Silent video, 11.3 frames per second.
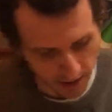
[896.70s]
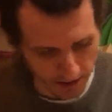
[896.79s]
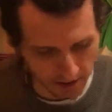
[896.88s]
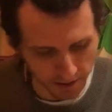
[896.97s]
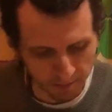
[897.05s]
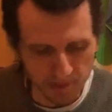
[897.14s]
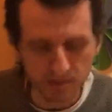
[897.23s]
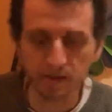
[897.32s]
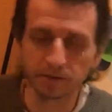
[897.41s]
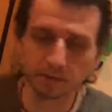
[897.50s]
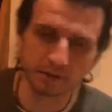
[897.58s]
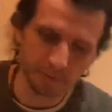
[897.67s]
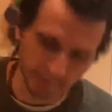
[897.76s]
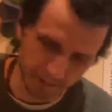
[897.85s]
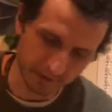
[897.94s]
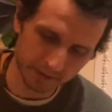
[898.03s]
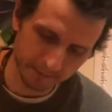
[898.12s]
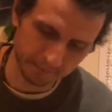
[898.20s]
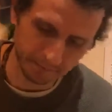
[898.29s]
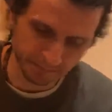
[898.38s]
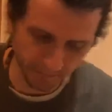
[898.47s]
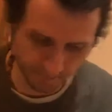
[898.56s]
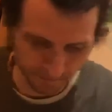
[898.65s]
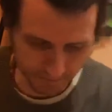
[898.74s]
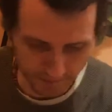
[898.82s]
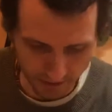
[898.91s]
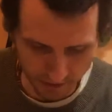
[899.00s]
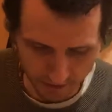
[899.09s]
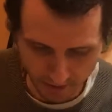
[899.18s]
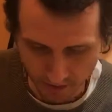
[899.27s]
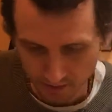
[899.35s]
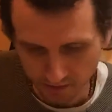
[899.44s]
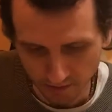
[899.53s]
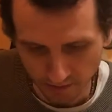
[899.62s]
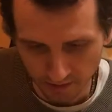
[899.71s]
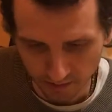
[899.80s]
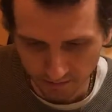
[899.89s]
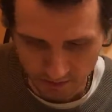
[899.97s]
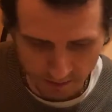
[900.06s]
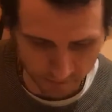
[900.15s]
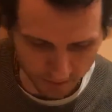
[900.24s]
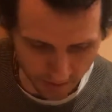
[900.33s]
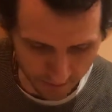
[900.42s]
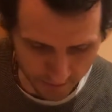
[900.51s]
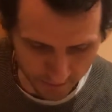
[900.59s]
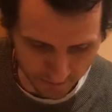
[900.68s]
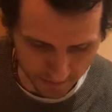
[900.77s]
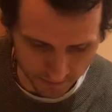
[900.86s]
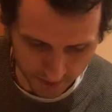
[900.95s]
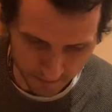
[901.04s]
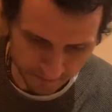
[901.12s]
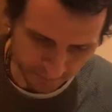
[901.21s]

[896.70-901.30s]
in a missionary spirit. So the last verse of today, 53,